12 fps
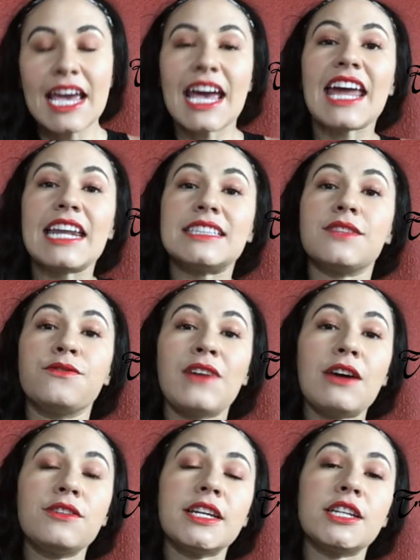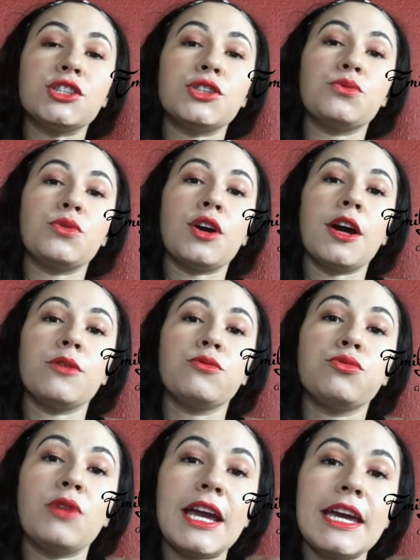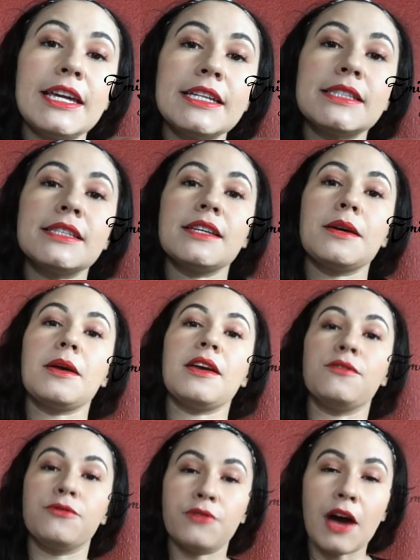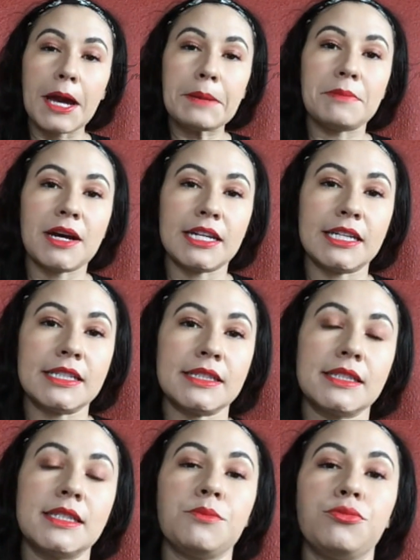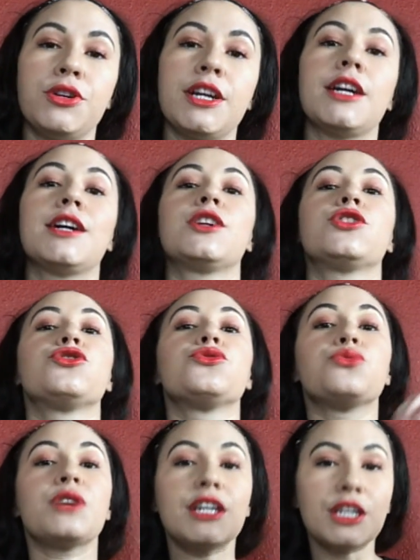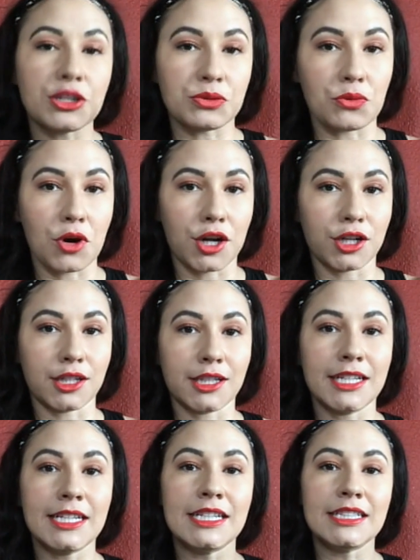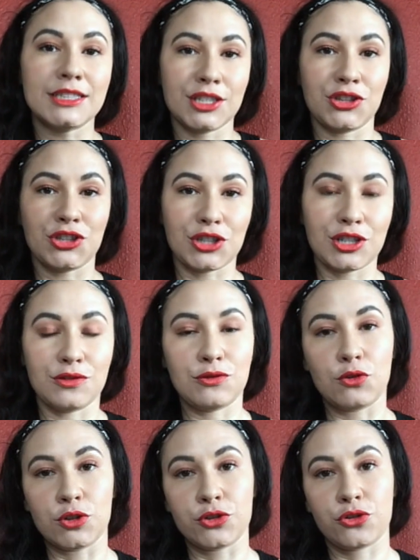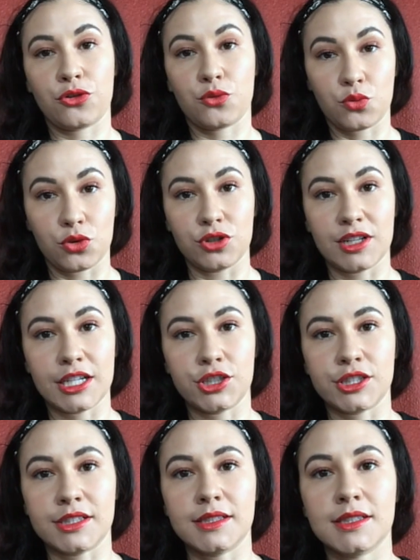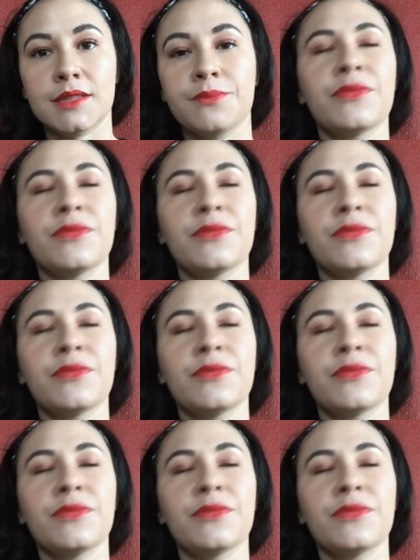and it's a foundation where I raise and find monies to bring drinking water to third and fourth world nations.